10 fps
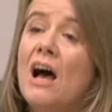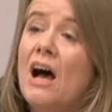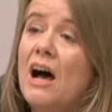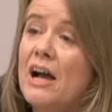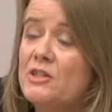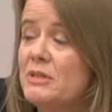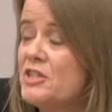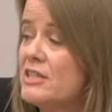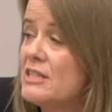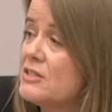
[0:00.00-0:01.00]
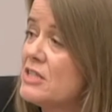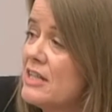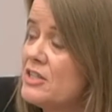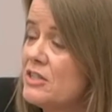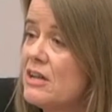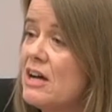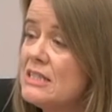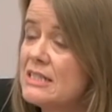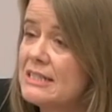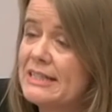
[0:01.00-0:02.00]
Irish Wheelchair Association
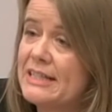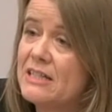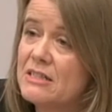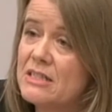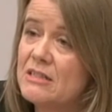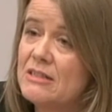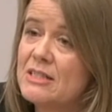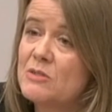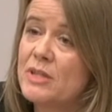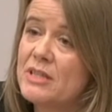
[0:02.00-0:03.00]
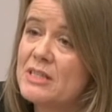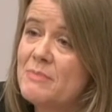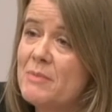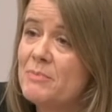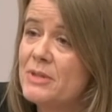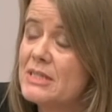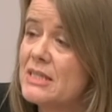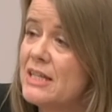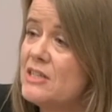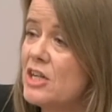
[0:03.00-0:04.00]
constantly consults with its members
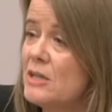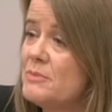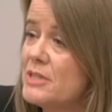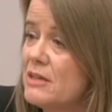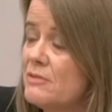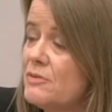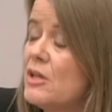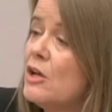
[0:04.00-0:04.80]
in terms of